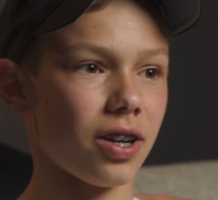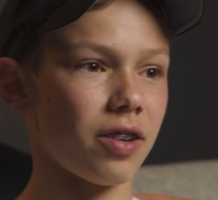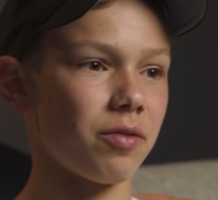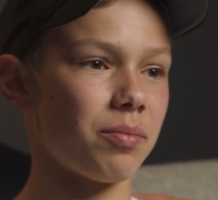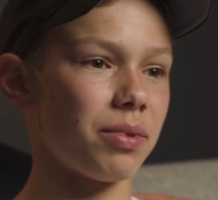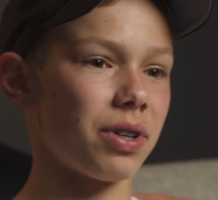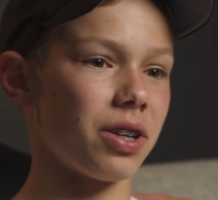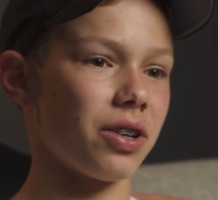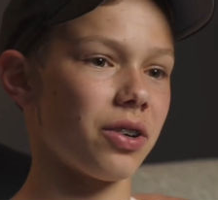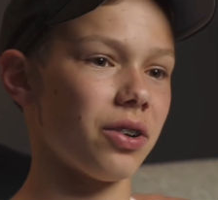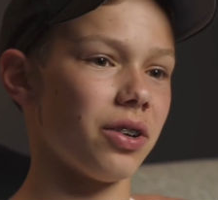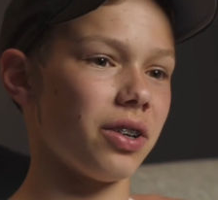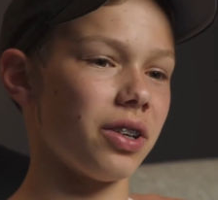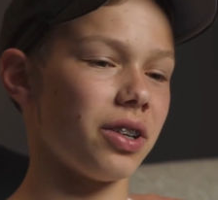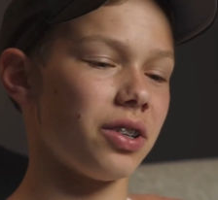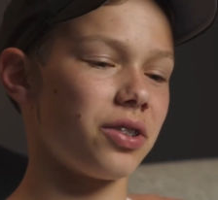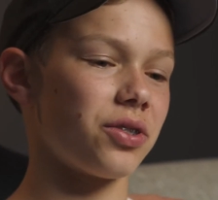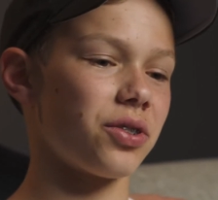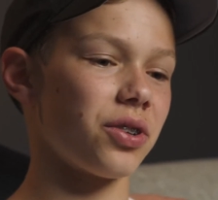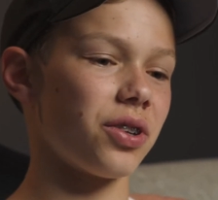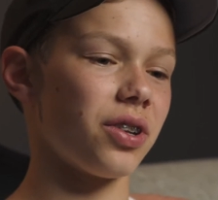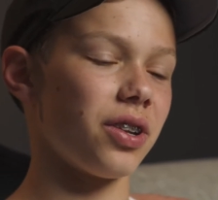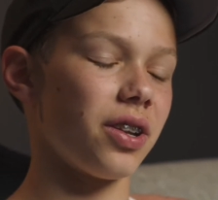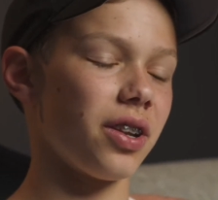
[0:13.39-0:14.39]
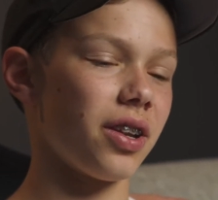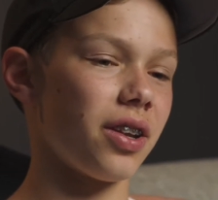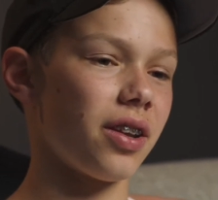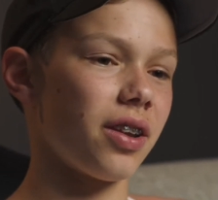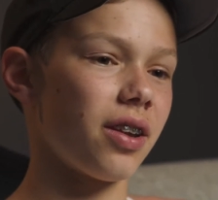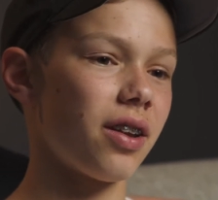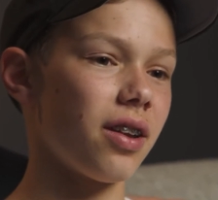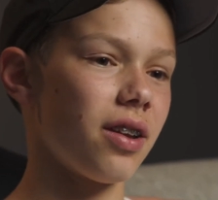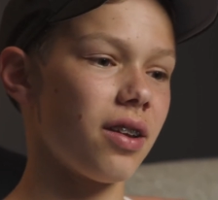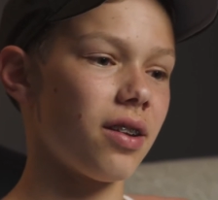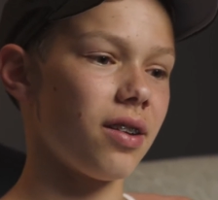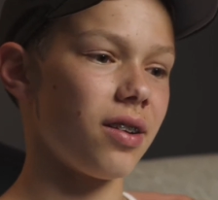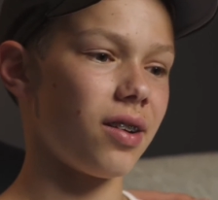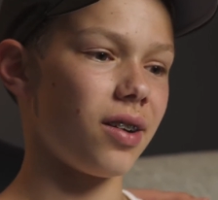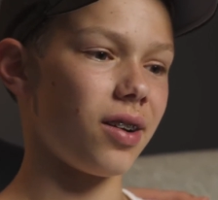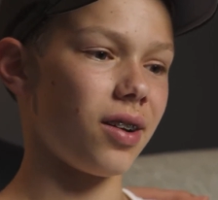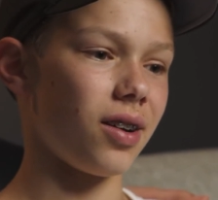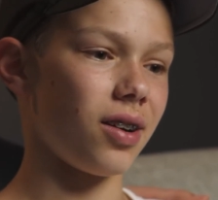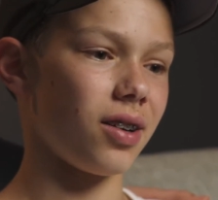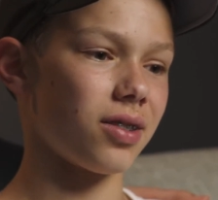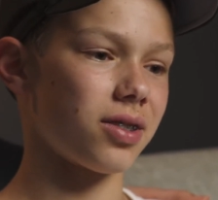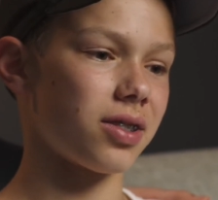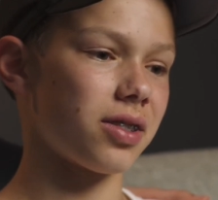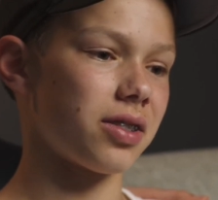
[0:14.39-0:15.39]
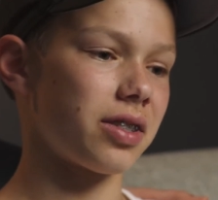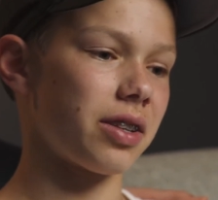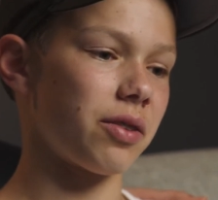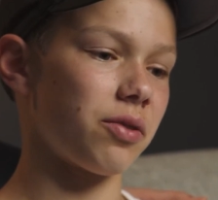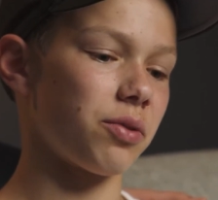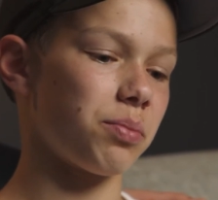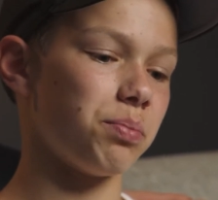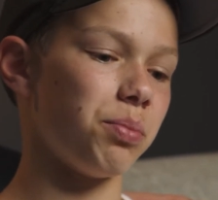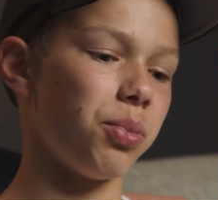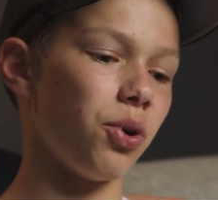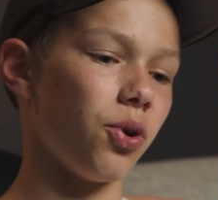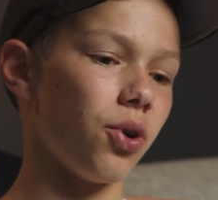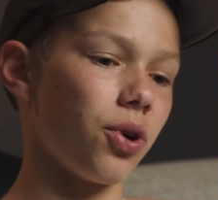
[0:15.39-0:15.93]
I've been going to Trinity since I was